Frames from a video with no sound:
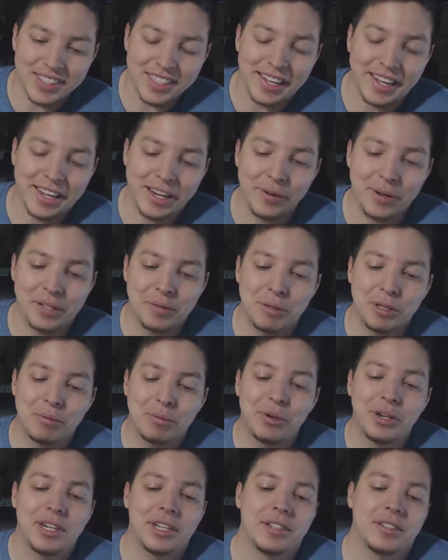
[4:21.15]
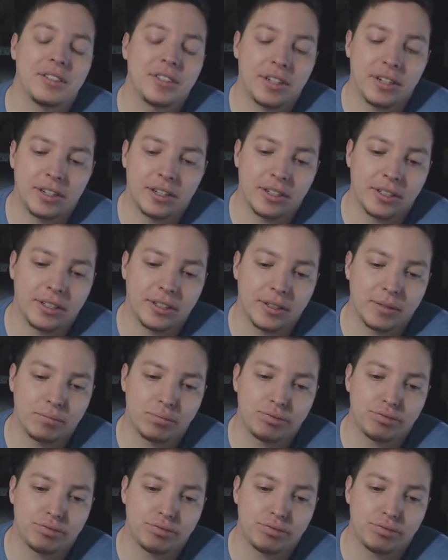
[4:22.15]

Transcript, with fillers: Anyways, but the point is, uh,